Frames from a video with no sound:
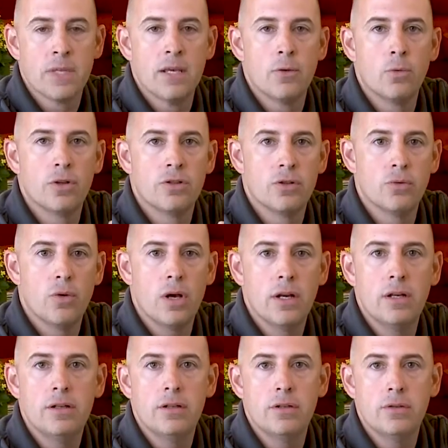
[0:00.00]
What you'll want
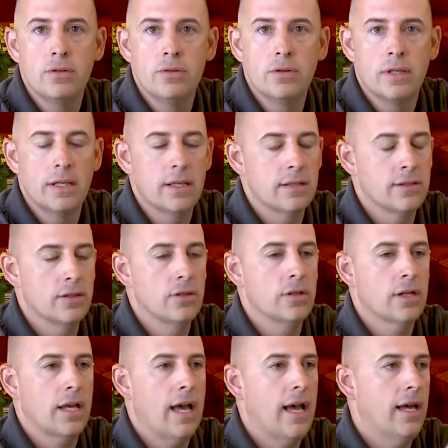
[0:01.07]
to do is
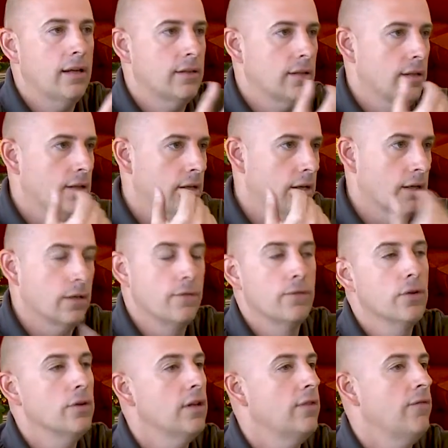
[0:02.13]
look at a
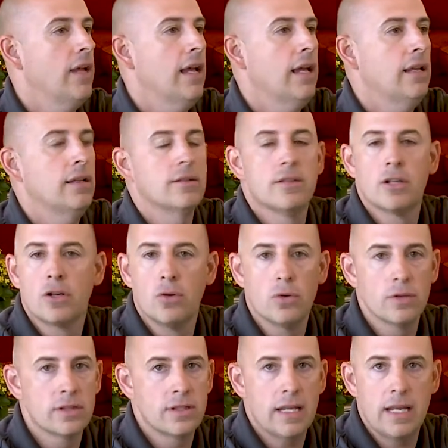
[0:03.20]
converted van is the
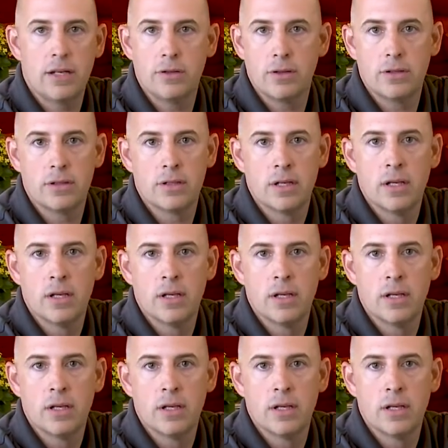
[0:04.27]
gold standard,